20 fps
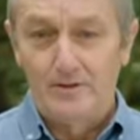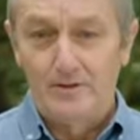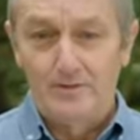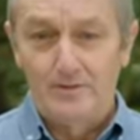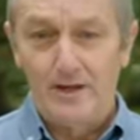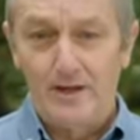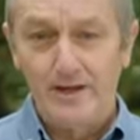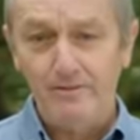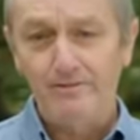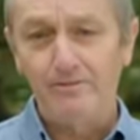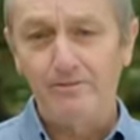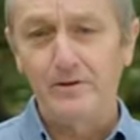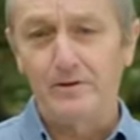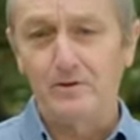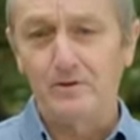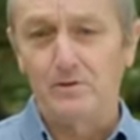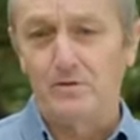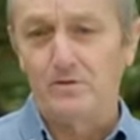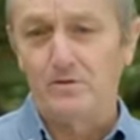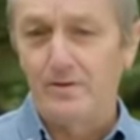that they
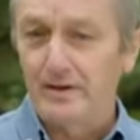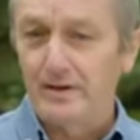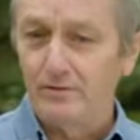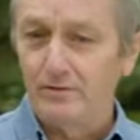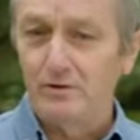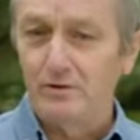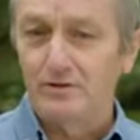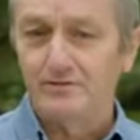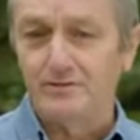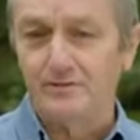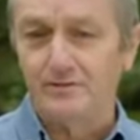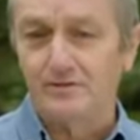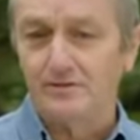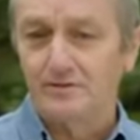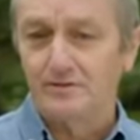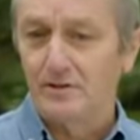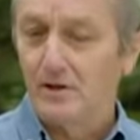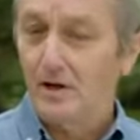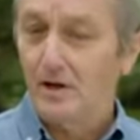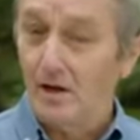feel their
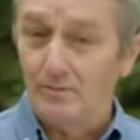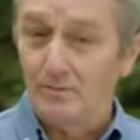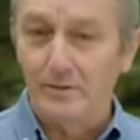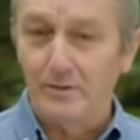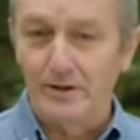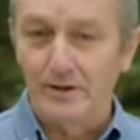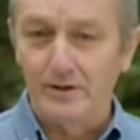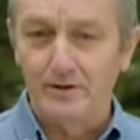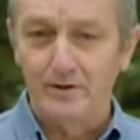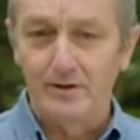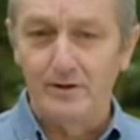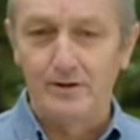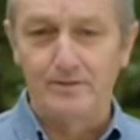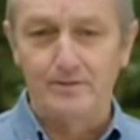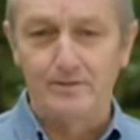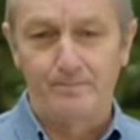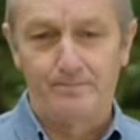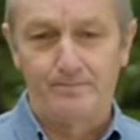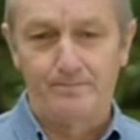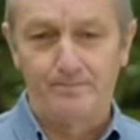voices aren't being heard,